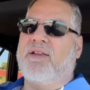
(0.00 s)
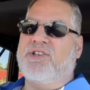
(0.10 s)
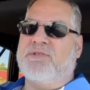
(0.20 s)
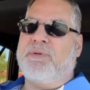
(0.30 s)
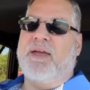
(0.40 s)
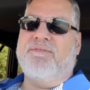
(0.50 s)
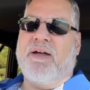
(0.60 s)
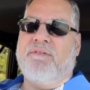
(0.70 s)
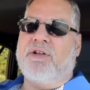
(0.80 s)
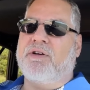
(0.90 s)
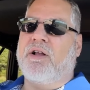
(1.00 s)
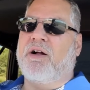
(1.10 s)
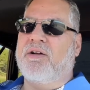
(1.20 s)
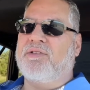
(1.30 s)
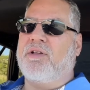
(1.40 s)
just paid
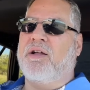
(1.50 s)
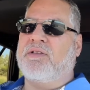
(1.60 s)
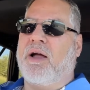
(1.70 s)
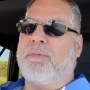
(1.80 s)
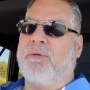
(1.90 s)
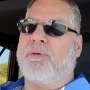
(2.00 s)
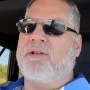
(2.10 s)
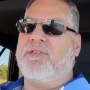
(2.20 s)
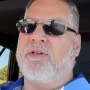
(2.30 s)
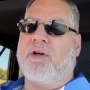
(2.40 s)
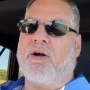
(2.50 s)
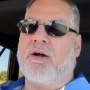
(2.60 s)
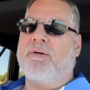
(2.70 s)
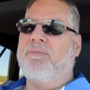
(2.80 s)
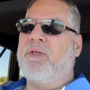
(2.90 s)
$500 on top of the price of the car
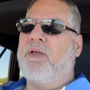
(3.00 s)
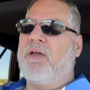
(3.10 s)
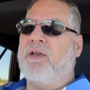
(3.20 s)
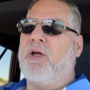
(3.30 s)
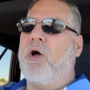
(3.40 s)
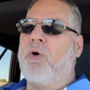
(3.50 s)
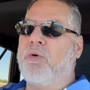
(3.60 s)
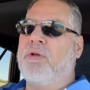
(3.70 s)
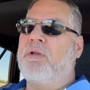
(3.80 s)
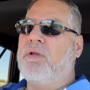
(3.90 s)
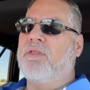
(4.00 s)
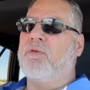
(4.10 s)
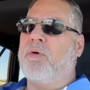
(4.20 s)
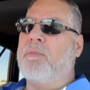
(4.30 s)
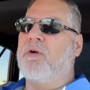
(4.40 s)
and owned the
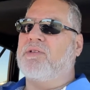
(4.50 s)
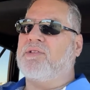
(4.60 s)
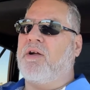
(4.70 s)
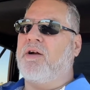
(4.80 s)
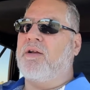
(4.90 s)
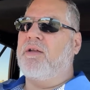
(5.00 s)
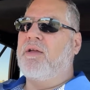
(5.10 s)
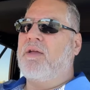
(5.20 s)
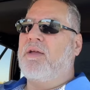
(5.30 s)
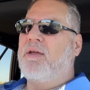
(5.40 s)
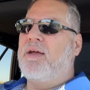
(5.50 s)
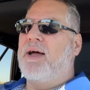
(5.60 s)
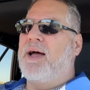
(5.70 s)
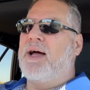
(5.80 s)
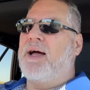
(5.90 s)
remote start.
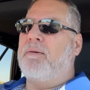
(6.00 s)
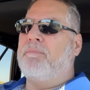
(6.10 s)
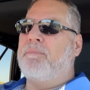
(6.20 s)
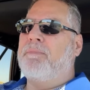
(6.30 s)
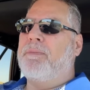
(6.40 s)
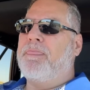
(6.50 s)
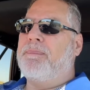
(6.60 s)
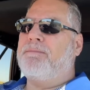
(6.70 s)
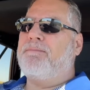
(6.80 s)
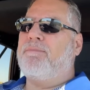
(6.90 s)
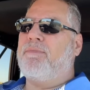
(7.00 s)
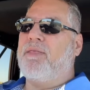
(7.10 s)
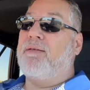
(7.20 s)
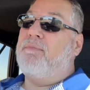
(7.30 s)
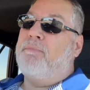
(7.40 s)
Um,
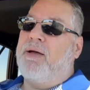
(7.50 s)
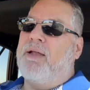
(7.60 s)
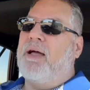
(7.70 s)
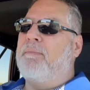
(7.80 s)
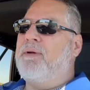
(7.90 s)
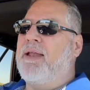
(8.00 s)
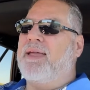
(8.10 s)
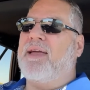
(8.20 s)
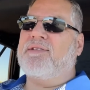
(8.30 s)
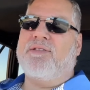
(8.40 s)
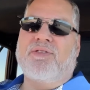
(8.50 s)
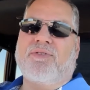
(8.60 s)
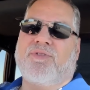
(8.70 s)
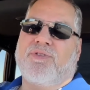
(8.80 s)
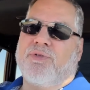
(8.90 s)
but I mean, I guess
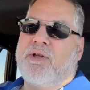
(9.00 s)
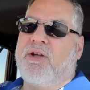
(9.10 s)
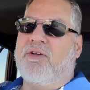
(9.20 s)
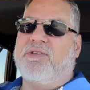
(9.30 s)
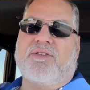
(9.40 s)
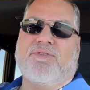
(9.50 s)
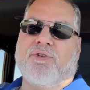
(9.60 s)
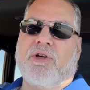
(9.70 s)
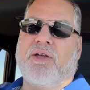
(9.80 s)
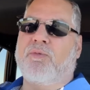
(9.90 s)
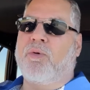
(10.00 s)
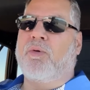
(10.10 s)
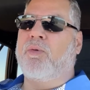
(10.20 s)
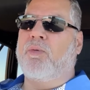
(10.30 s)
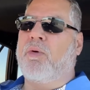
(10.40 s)
in, for three years it's free. We'll
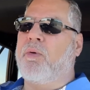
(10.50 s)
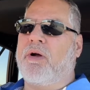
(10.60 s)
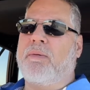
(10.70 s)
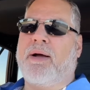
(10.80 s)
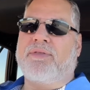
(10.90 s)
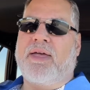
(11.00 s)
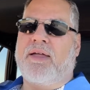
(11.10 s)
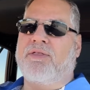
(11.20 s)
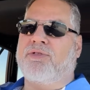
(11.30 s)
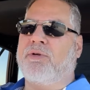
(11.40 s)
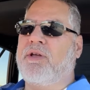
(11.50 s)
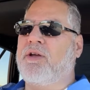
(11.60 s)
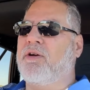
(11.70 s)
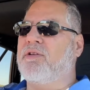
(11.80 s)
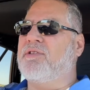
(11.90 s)
we'll worry about that in three
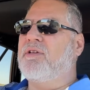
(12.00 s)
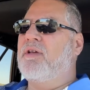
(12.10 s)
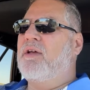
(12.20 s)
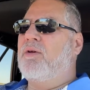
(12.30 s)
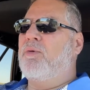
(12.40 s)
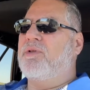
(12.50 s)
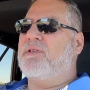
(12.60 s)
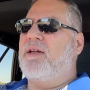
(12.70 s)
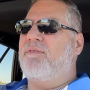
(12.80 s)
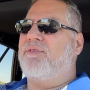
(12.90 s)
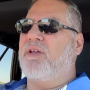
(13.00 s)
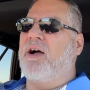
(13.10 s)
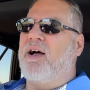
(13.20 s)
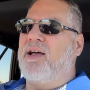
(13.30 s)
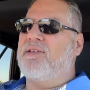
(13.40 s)
years. We'll see if the
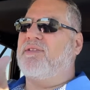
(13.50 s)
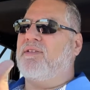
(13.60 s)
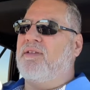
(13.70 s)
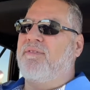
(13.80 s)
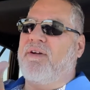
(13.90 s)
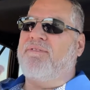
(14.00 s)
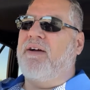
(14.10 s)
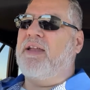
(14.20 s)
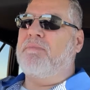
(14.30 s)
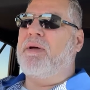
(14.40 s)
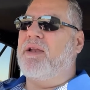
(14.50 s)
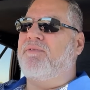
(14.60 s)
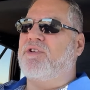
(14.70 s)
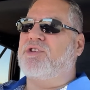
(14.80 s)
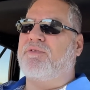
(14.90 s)
cost, if I find it
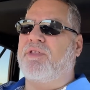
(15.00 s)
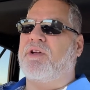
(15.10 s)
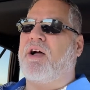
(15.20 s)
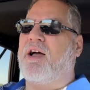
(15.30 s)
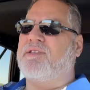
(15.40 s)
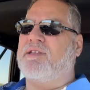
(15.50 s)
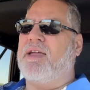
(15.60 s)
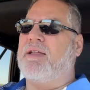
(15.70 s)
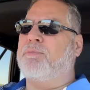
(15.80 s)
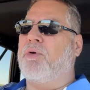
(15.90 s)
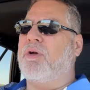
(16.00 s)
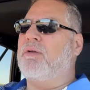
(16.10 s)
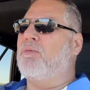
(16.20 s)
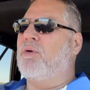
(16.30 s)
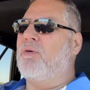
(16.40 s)
beneficial for the cost at that point,
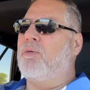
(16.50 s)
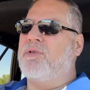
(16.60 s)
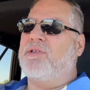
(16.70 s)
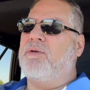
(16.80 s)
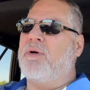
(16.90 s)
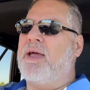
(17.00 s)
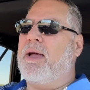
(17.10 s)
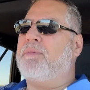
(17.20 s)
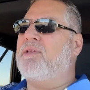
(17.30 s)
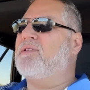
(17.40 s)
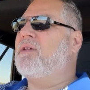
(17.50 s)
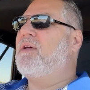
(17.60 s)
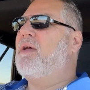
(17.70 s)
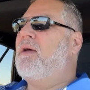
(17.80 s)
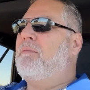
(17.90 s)
we'll we'll see what happens.
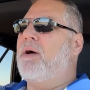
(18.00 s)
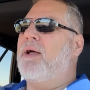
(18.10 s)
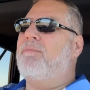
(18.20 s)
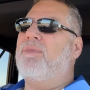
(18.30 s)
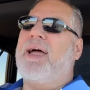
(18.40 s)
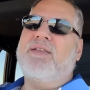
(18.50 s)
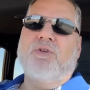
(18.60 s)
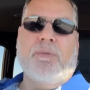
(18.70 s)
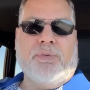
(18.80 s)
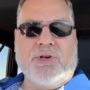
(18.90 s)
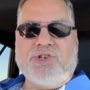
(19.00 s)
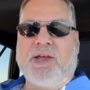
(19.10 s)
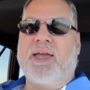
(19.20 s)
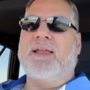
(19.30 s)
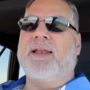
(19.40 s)
But I do
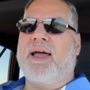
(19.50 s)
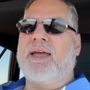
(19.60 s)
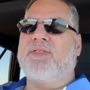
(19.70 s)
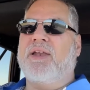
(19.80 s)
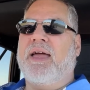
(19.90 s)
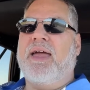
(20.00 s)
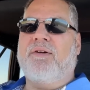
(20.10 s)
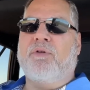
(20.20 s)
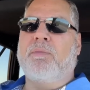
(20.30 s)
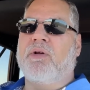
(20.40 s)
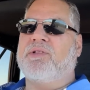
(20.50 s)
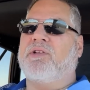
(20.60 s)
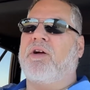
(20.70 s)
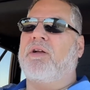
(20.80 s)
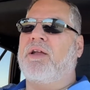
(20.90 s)
appreciate and like that I have remote
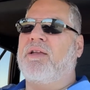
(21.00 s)
start in this